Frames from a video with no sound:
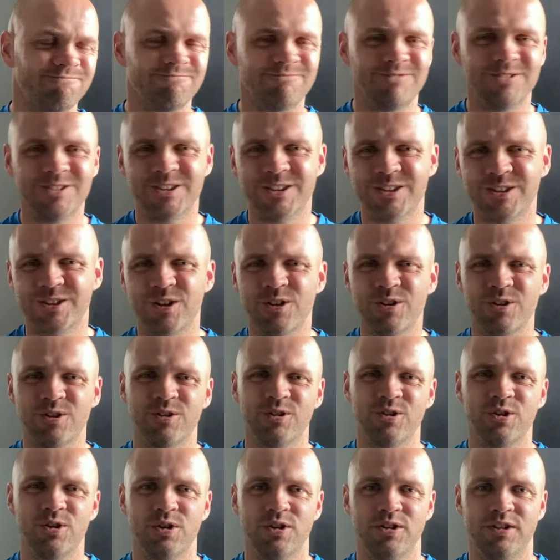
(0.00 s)
you've got to
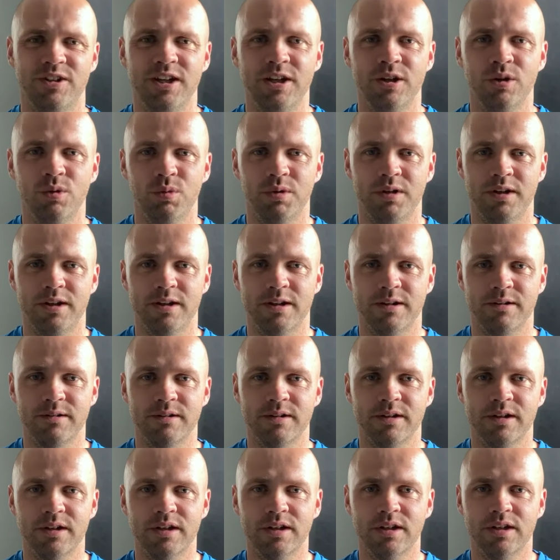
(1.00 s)
sort of deal with it.
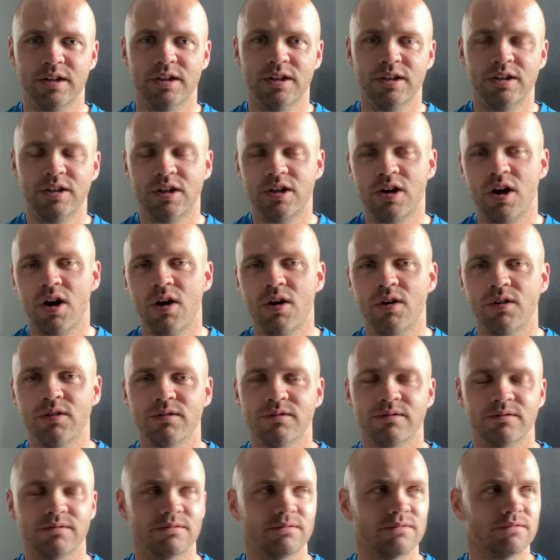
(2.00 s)
You can't